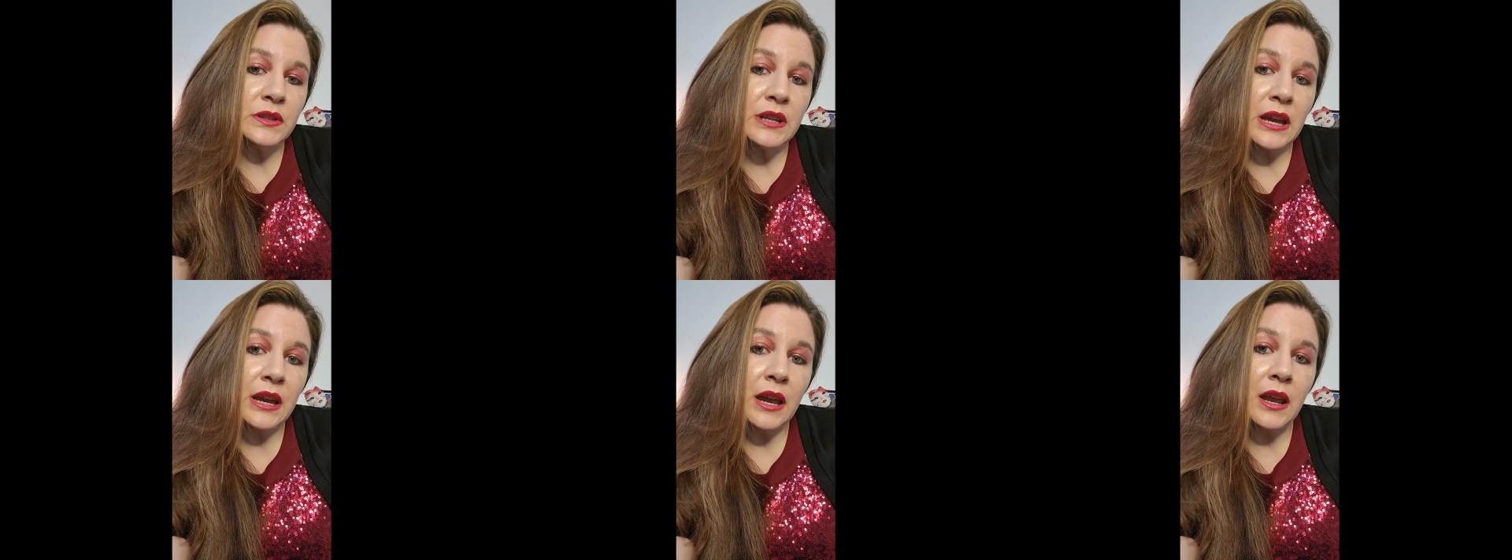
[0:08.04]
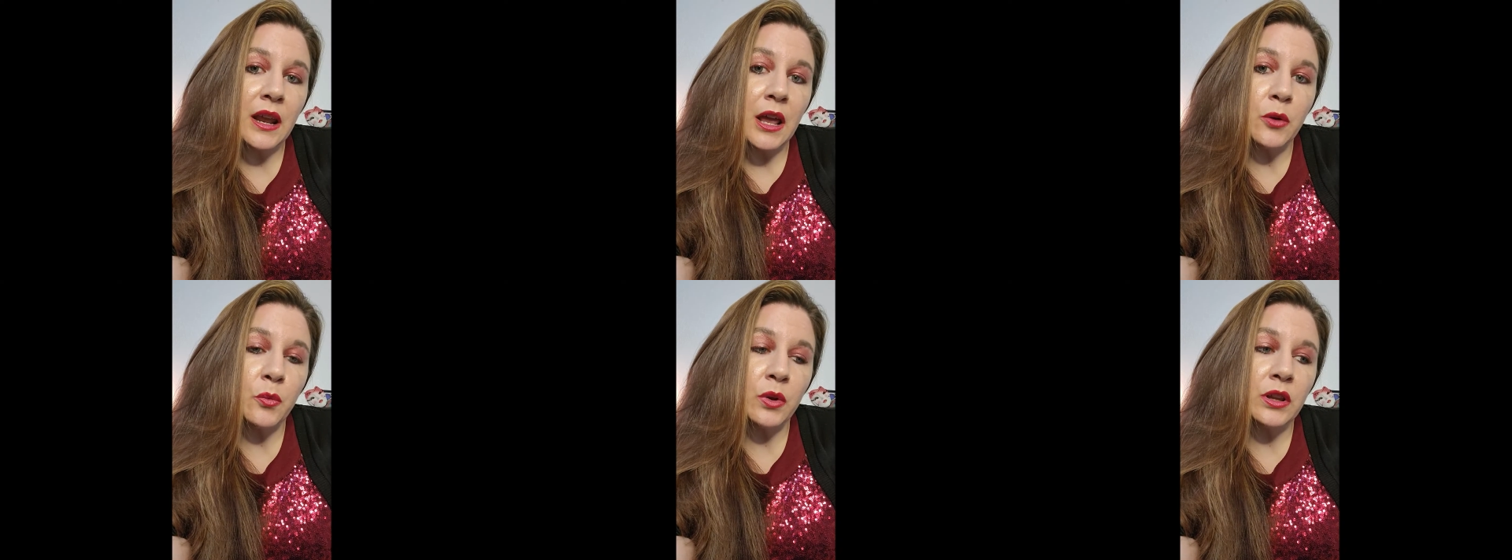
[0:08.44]
taken
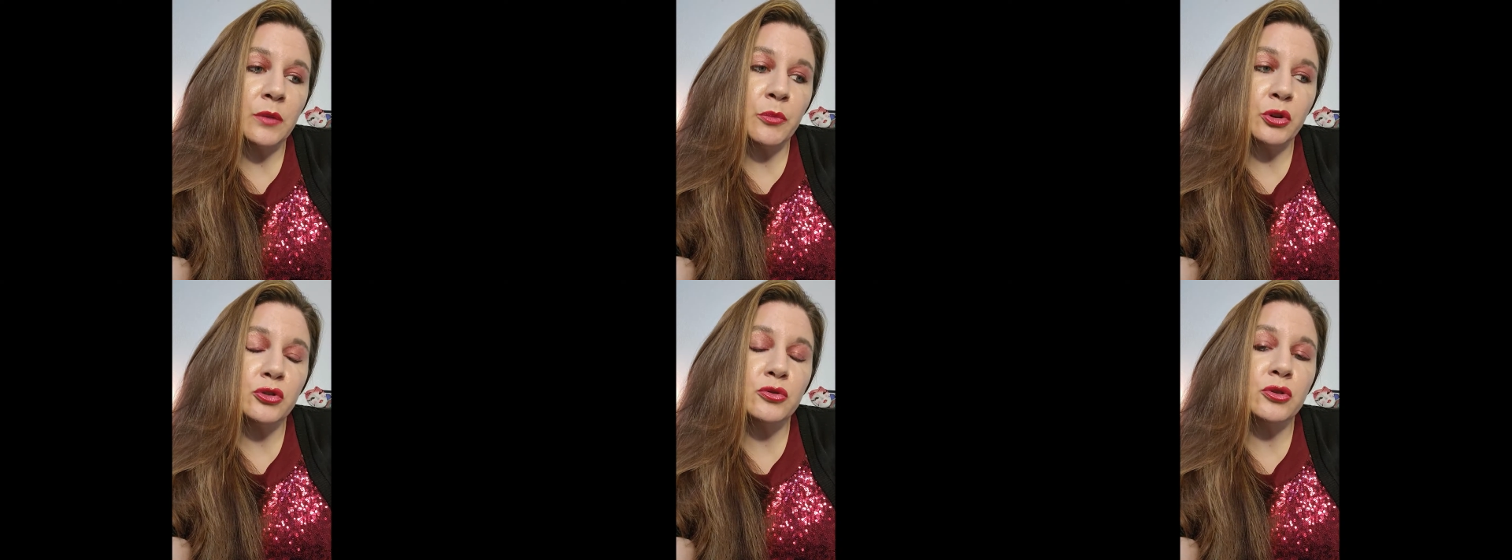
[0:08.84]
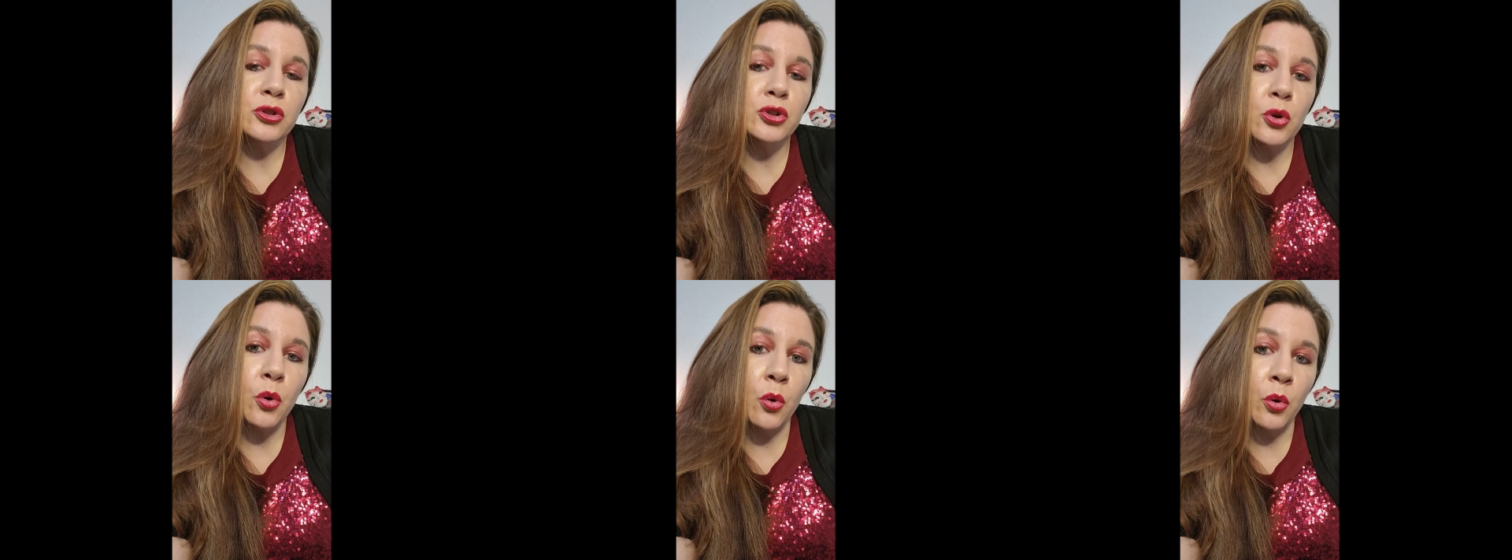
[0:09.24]
in one of the most
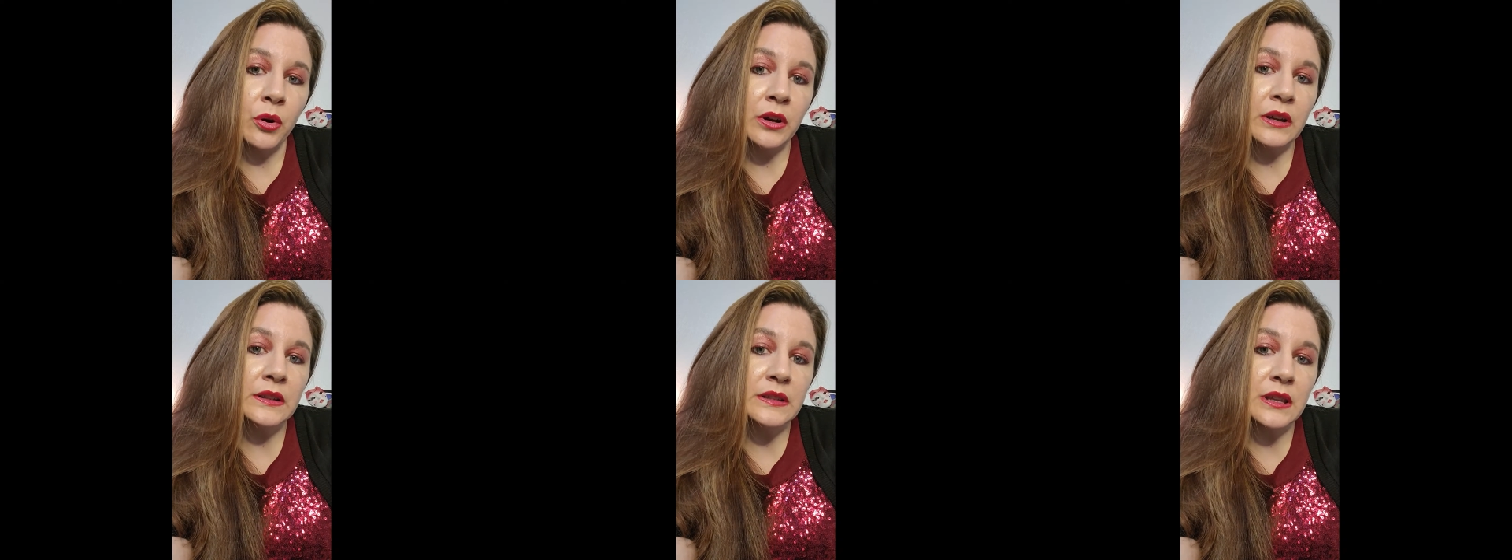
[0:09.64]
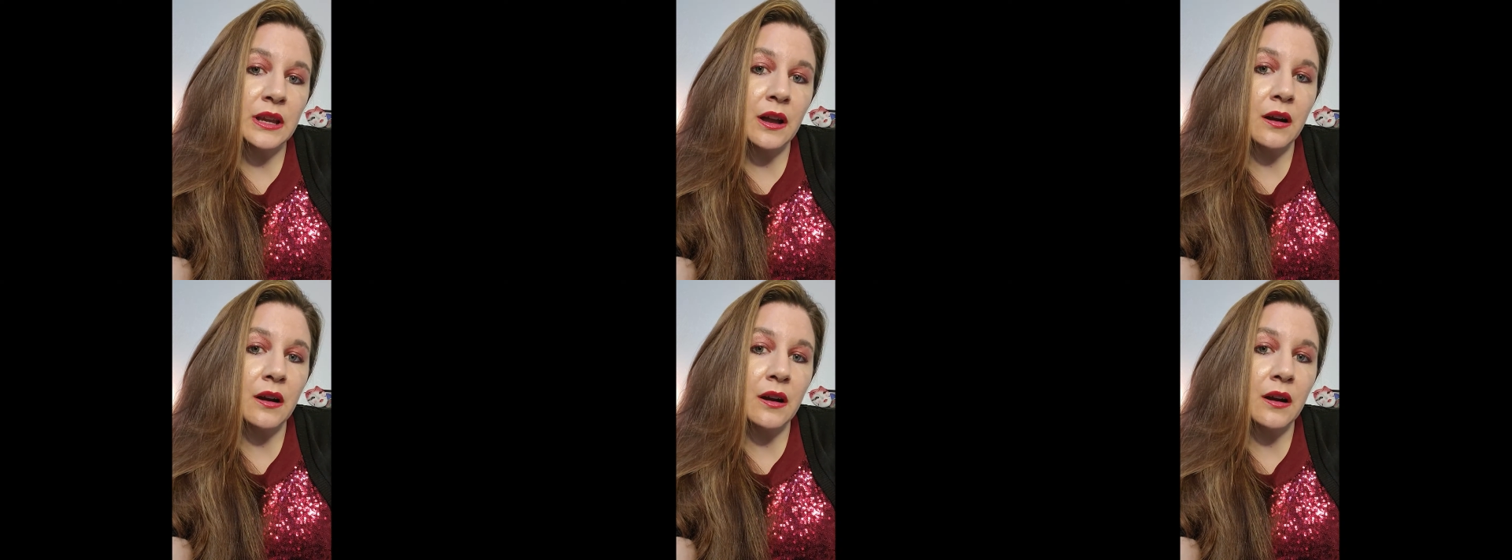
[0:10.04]
notoriously